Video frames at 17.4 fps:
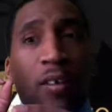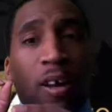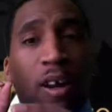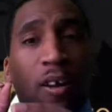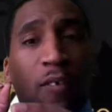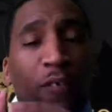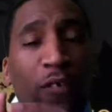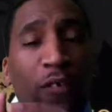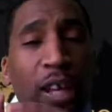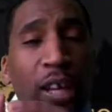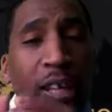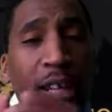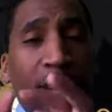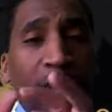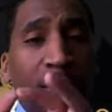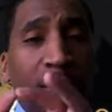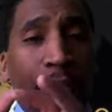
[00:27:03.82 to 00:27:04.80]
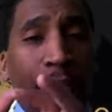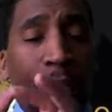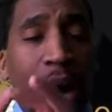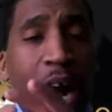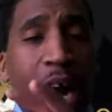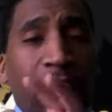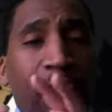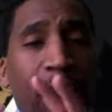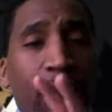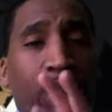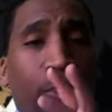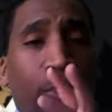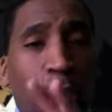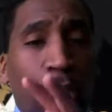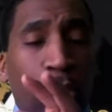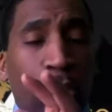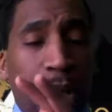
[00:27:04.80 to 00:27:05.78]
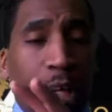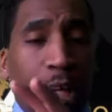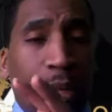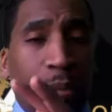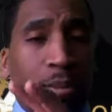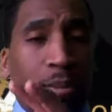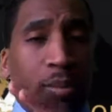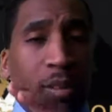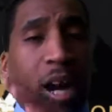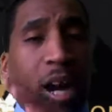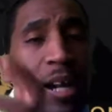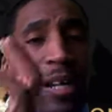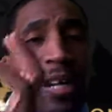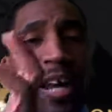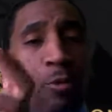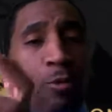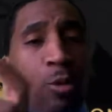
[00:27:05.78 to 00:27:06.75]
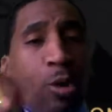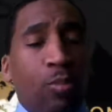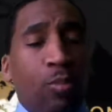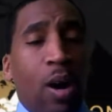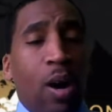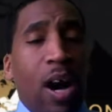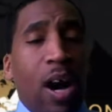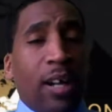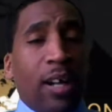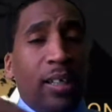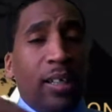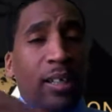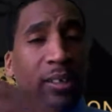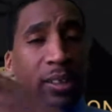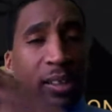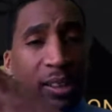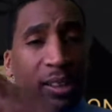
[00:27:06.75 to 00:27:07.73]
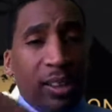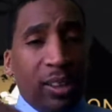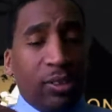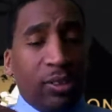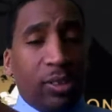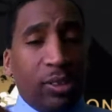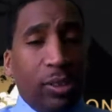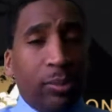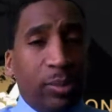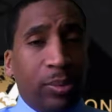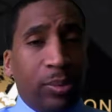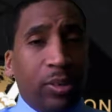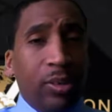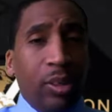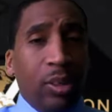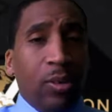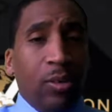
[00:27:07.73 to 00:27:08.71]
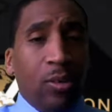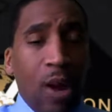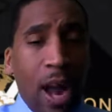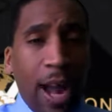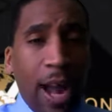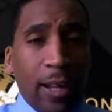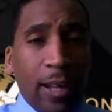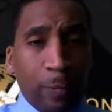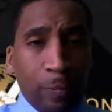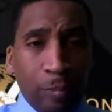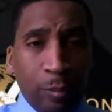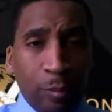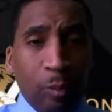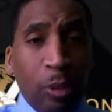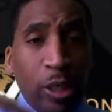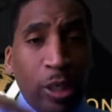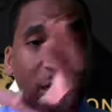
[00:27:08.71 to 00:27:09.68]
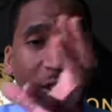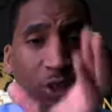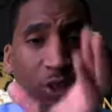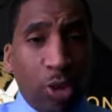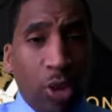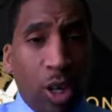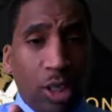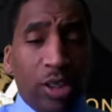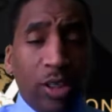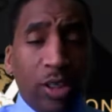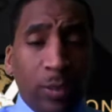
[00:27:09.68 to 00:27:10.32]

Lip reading: affiliate marketing programs are network marketing systems, right? With this structure,